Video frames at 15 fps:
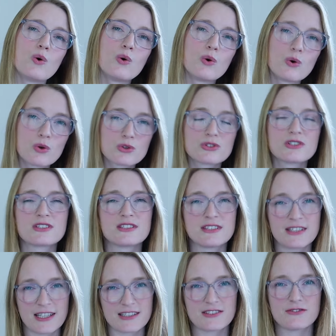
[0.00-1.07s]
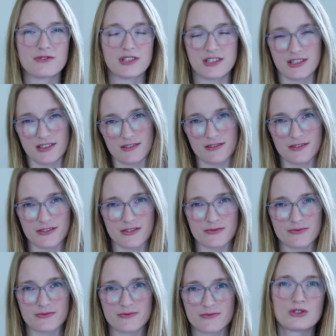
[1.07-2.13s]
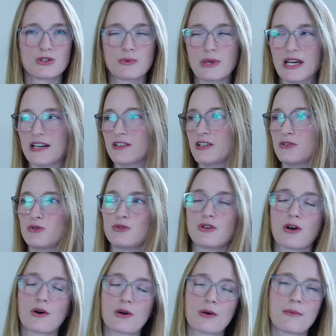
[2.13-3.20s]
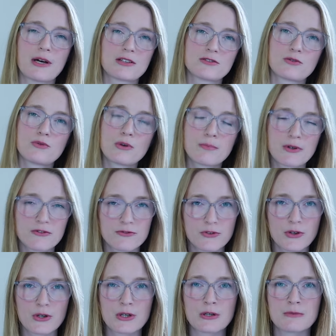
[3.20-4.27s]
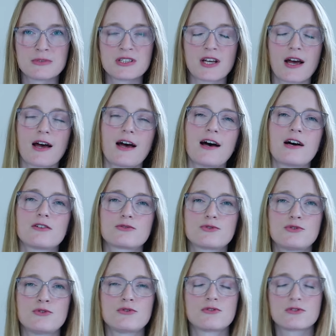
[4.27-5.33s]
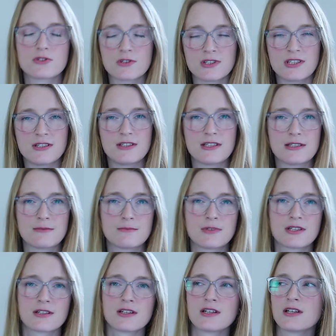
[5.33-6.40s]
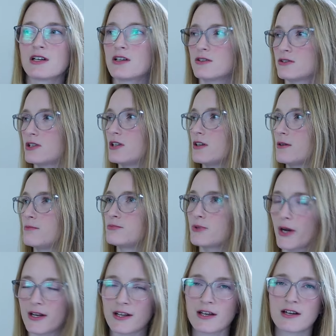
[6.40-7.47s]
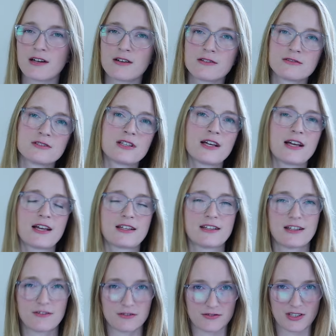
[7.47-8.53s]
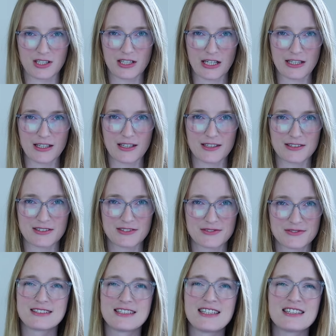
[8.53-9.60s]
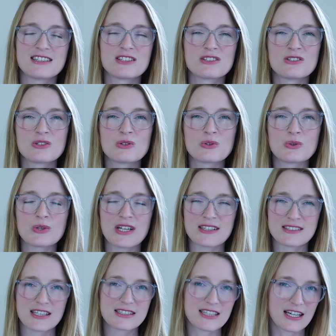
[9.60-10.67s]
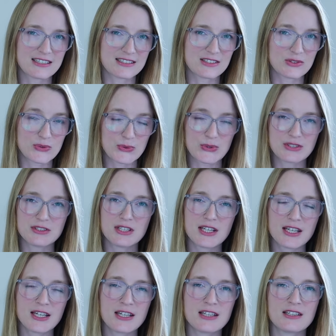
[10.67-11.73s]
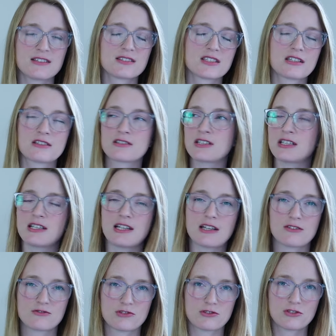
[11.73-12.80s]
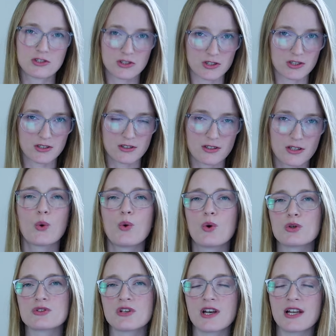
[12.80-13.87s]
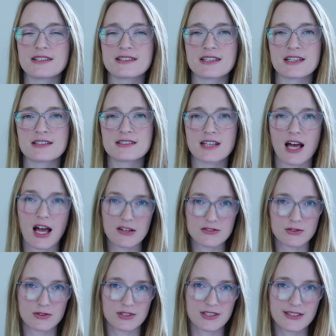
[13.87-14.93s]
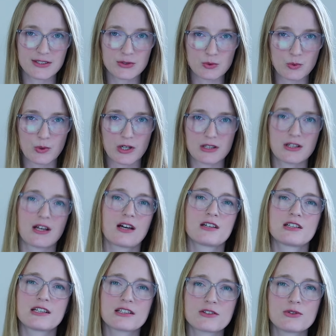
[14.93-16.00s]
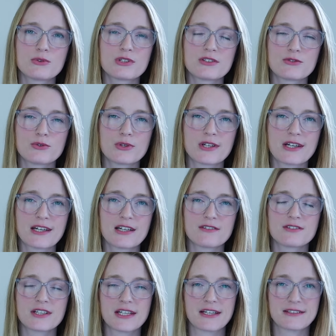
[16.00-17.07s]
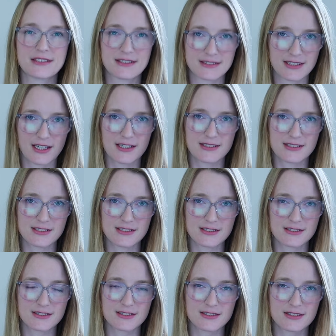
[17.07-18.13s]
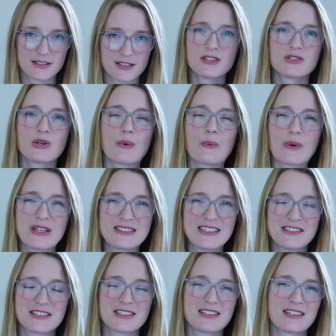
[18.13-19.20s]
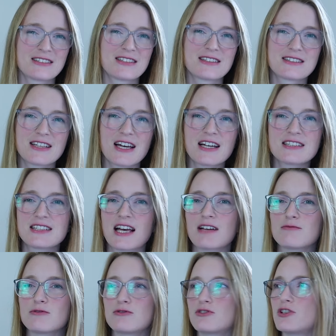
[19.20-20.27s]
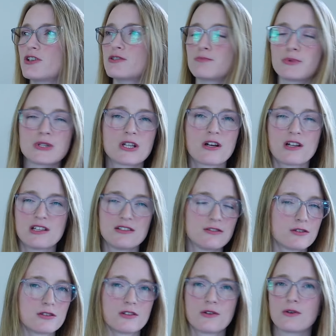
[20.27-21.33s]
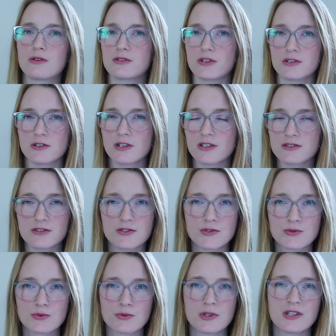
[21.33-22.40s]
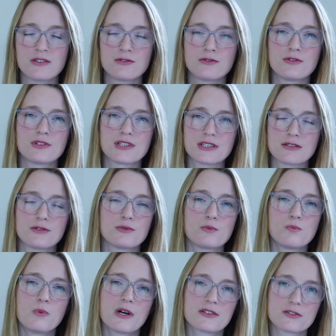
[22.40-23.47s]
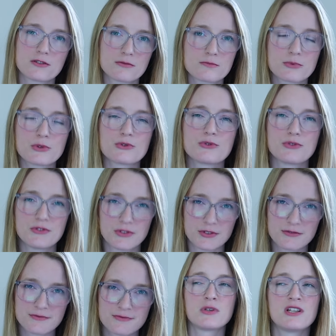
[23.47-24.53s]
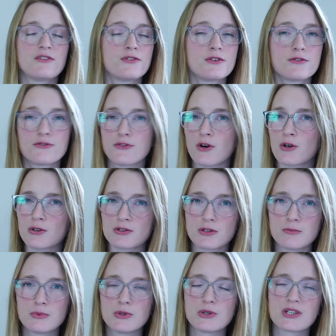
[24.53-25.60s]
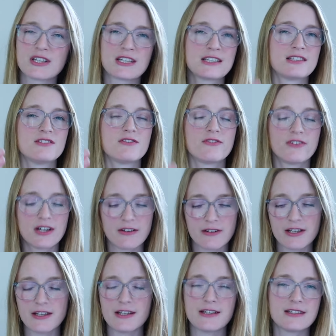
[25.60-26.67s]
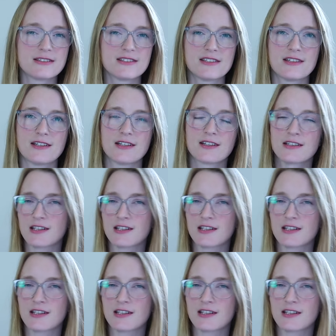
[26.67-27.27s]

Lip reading: all the next videos. So we are going to talk about group of verbs, how to study them, the pronoun, and everything like that. There's no exercises today, it's only the introduction. All the lessons after this one are going to have exercises. So when there's an exercise, I will just put a little note on the screen to tell you what number to do. But if you follow the book, it's very easy.